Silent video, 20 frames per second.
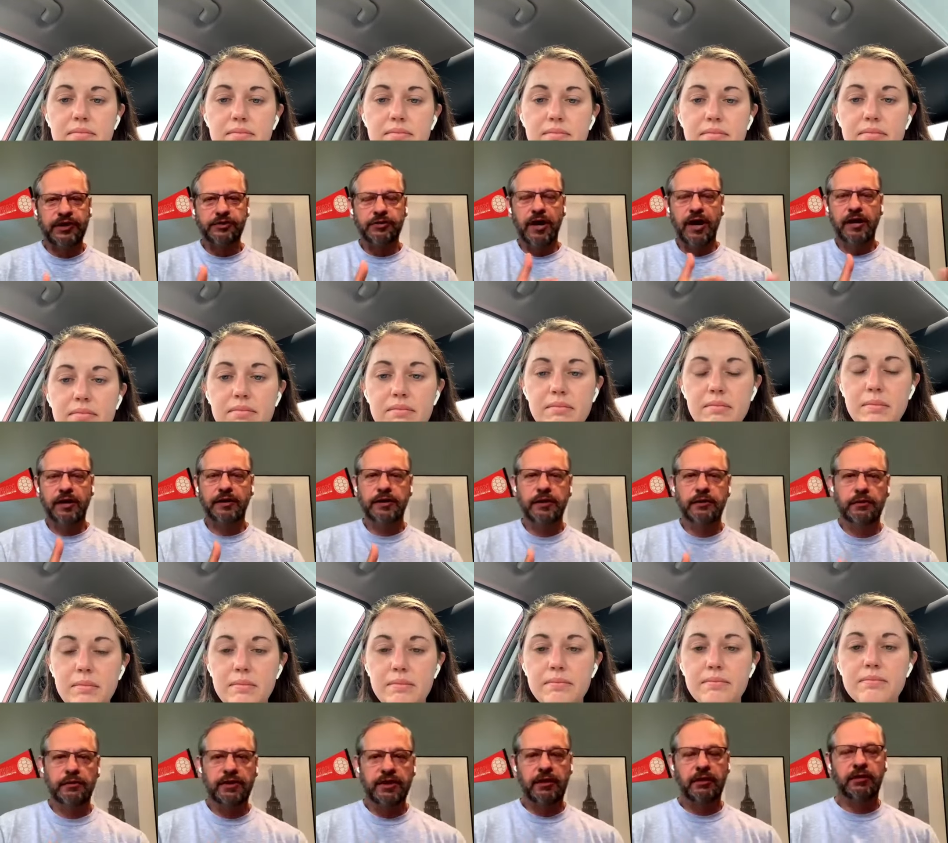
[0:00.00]
Speaker 1: What we try to
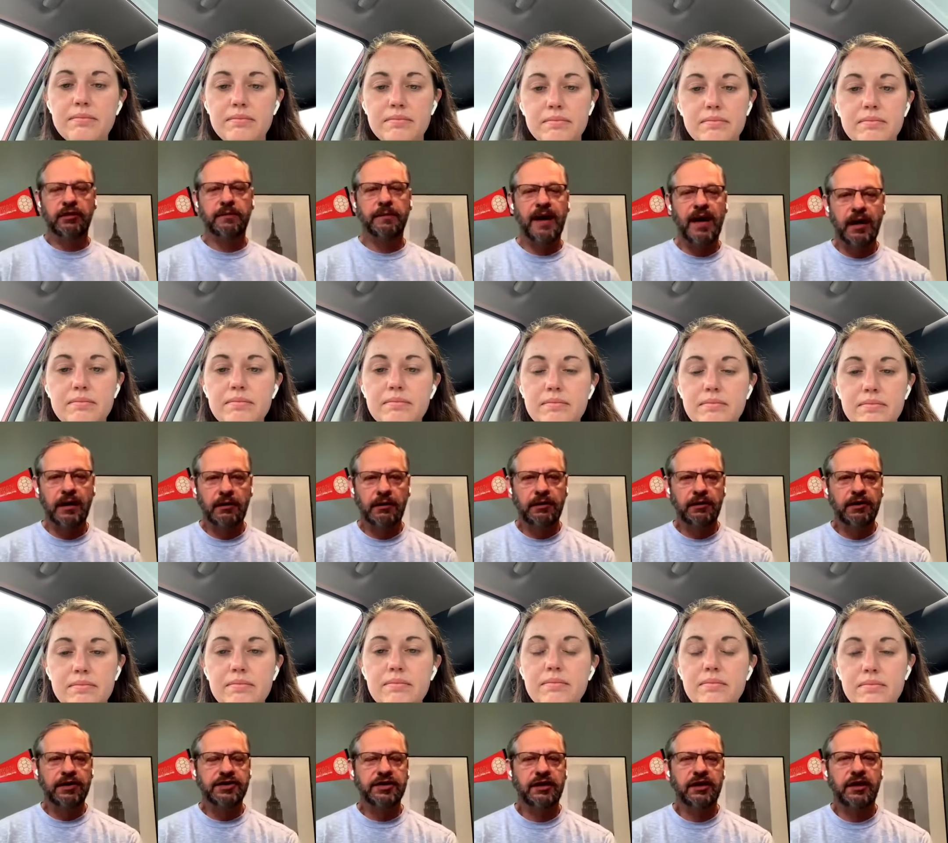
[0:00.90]
do, you know, the
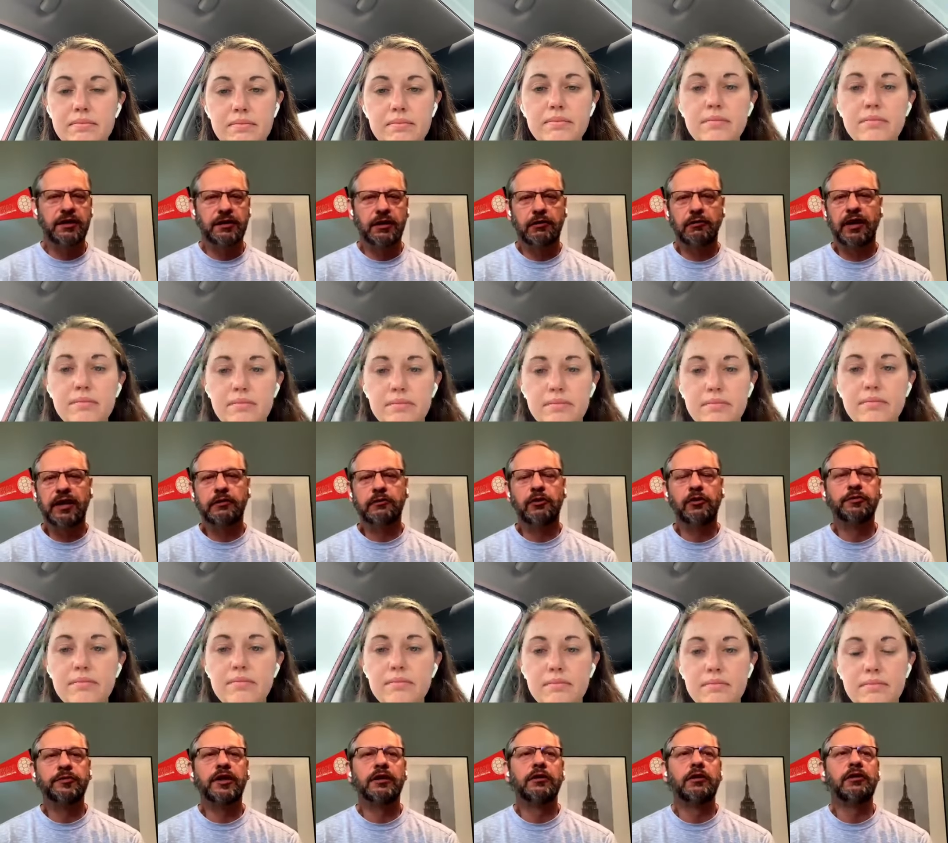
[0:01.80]
modelers and, and a
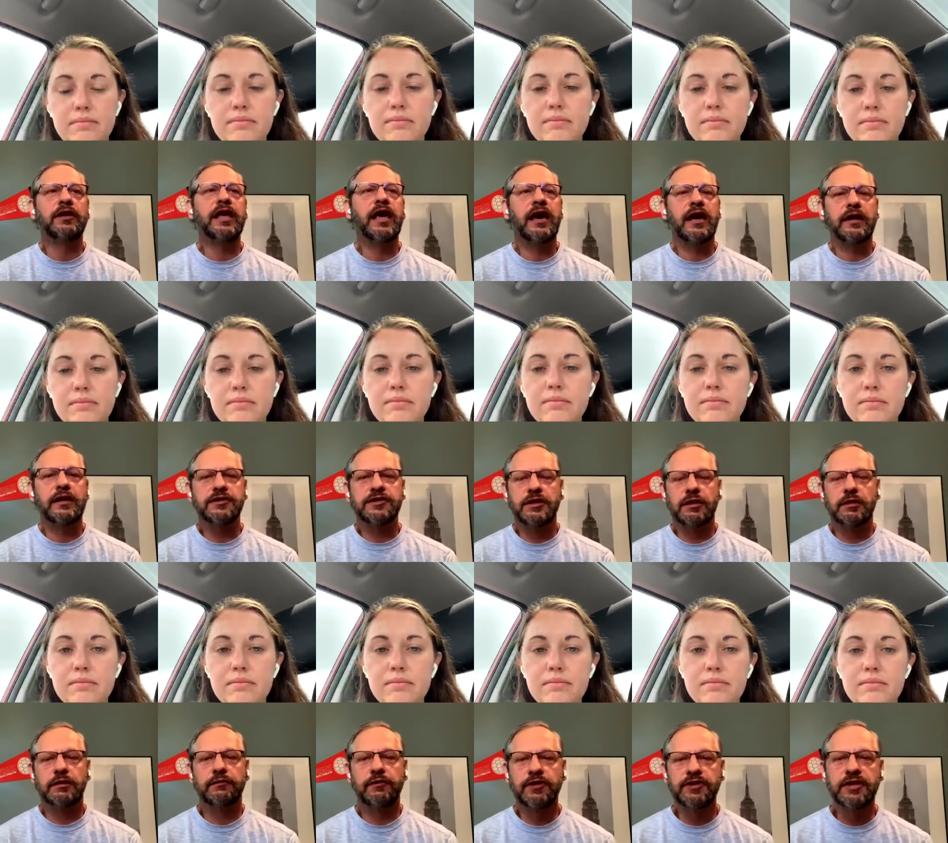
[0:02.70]
great group to look at
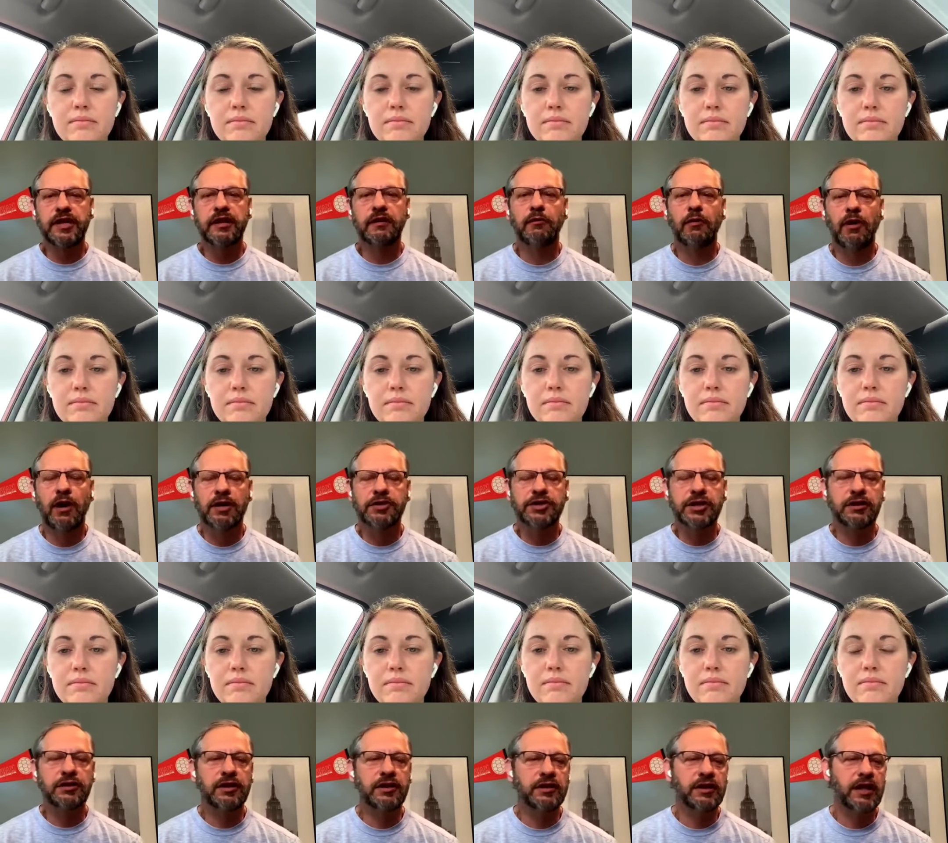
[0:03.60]
is the University of
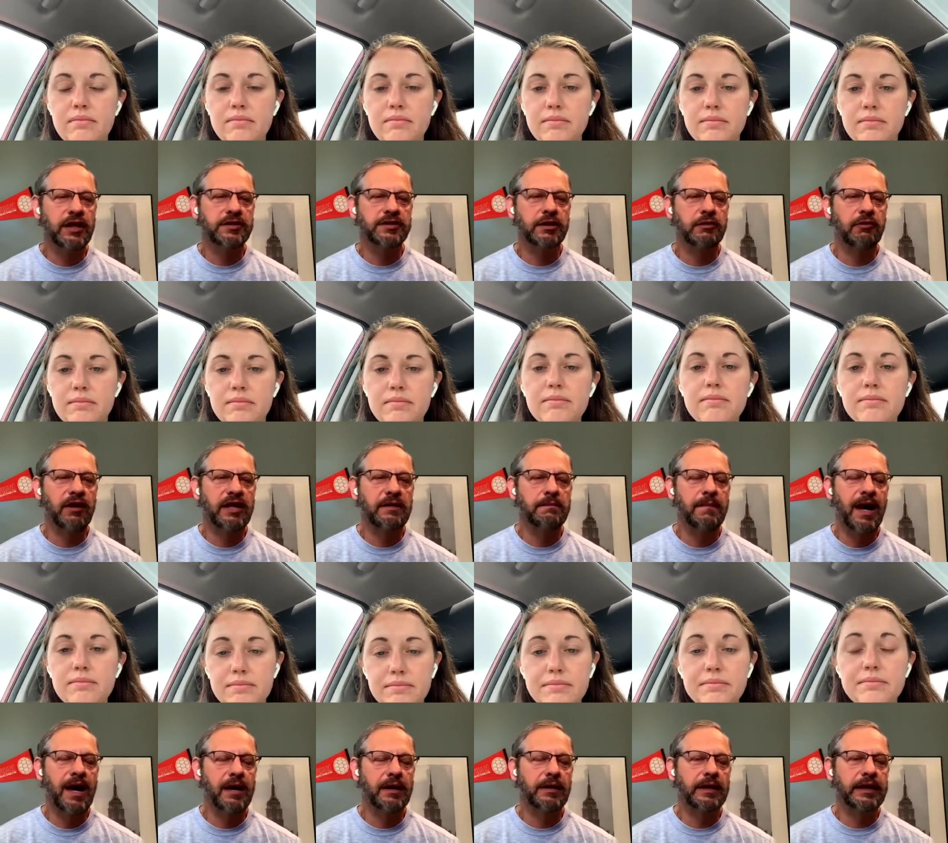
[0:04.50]
Washington has a
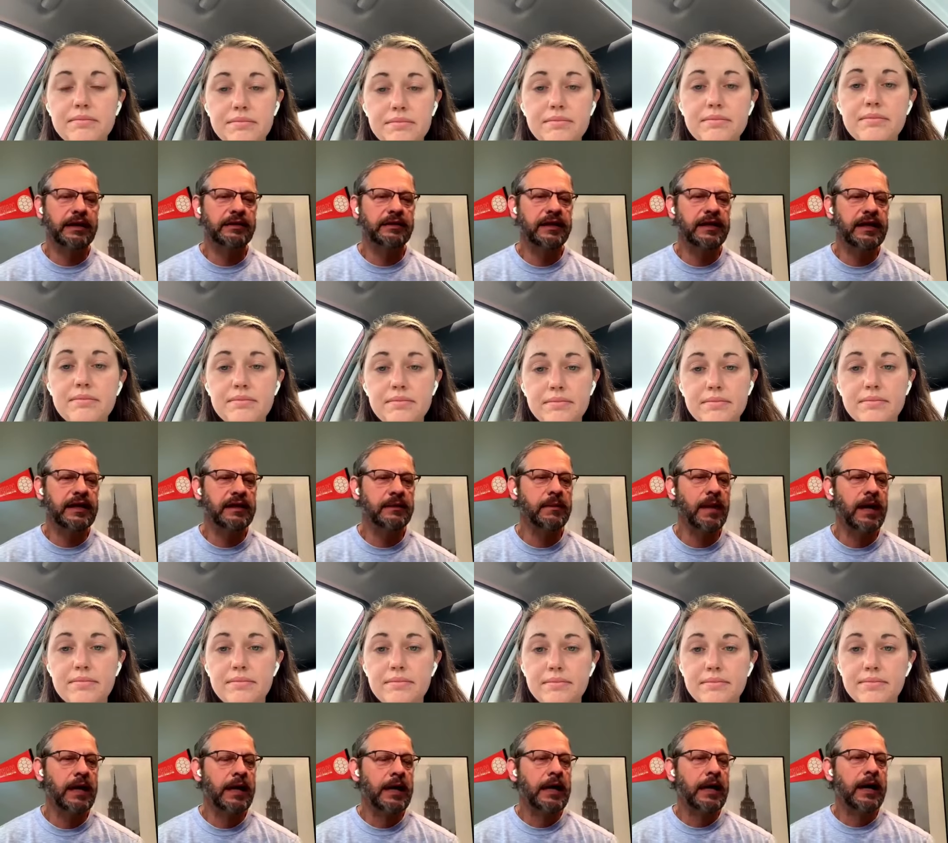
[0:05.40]
great modeling
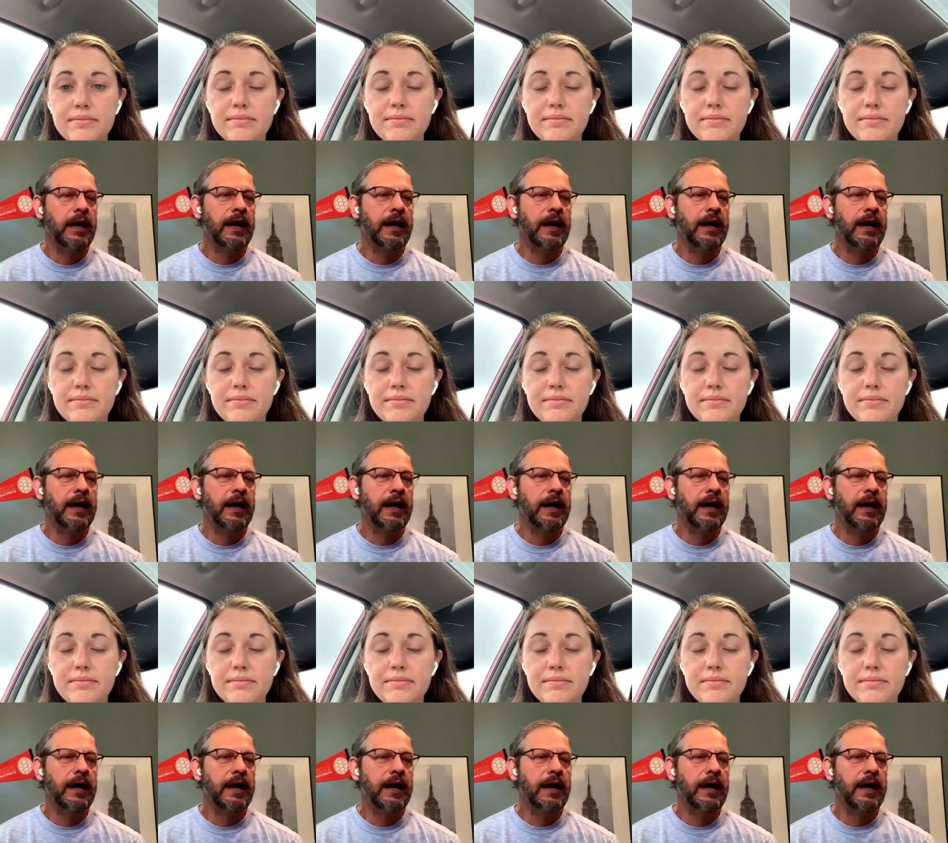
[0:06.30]
team.